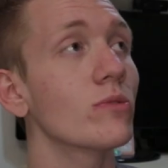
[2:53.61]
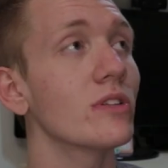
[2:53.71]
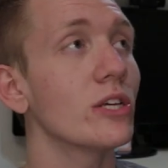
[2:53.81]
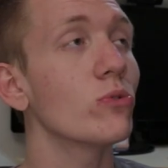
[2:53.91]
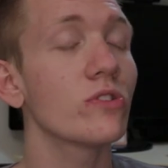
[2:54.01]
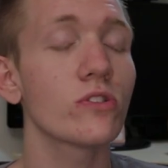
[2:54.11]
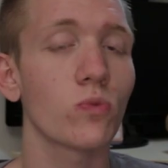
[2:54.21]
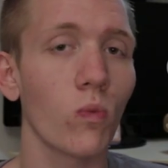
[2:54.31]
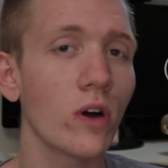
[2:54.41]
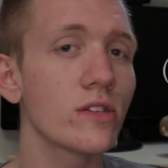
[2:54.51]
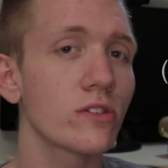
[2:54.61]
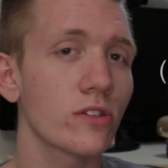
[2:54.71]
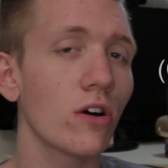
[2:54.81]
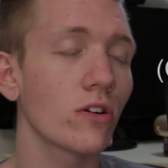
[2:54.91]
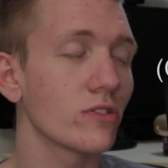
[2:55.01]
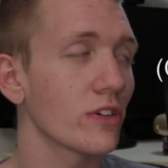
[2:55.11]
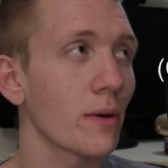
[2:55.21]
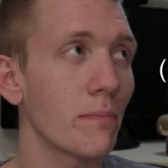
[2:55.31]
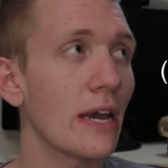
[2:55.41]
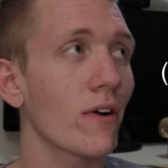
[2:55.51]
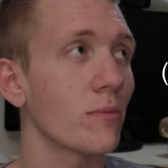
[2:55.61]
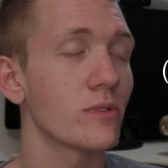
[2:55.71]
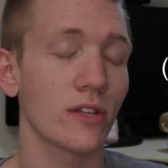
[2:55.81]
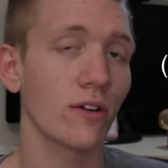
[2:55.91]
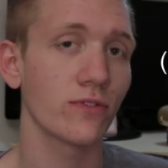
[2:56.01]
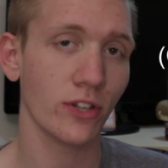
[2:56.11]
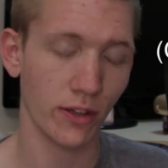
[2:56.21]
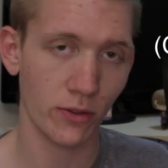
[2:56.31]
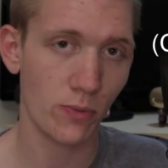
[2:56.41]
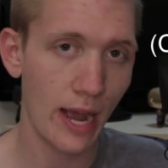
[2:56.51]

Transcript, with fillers: only uses one song to compare himself to other